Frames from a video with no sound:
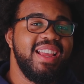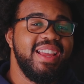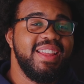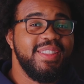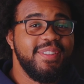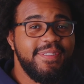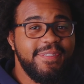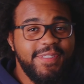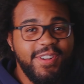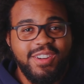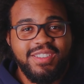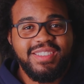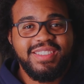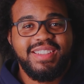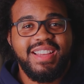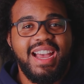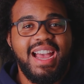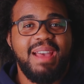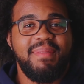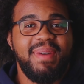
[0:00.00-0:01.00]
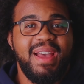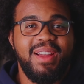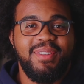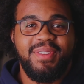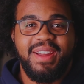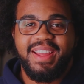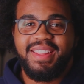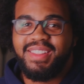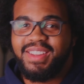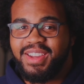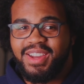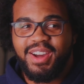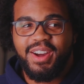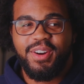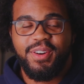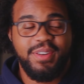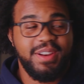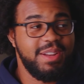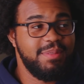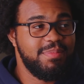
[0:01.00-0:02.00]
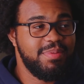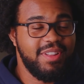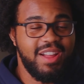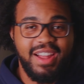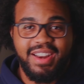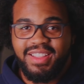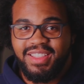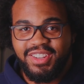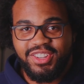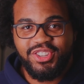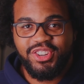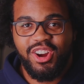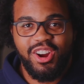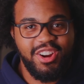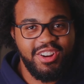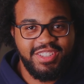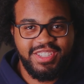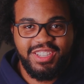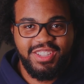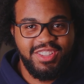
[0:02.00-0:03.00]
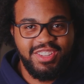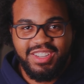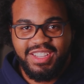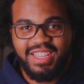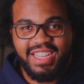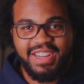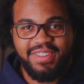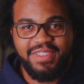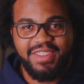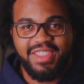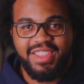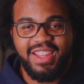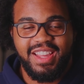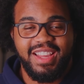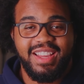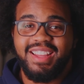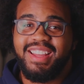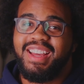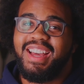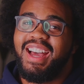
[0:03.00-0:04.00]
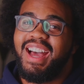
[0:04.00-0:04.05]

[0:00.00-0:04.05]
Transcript: And the first time I ran the code and plotted the charts and looked at everything,